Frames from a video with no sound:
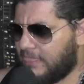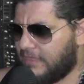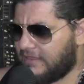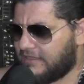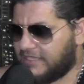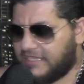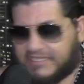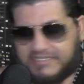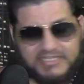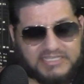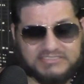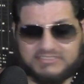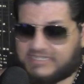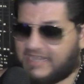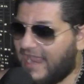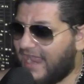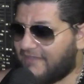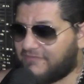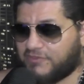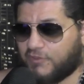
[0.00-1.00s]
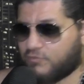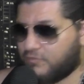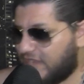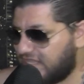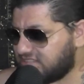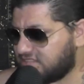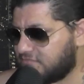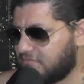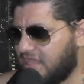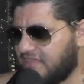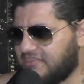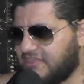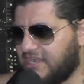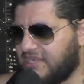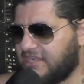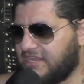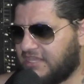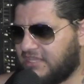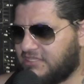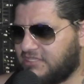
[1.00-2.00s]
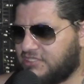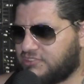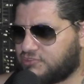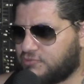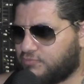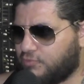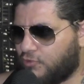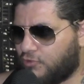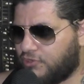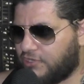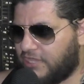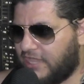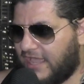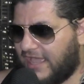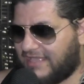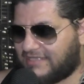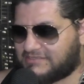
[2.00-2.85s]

He doesn't have the resume that an Ilia Topuria has.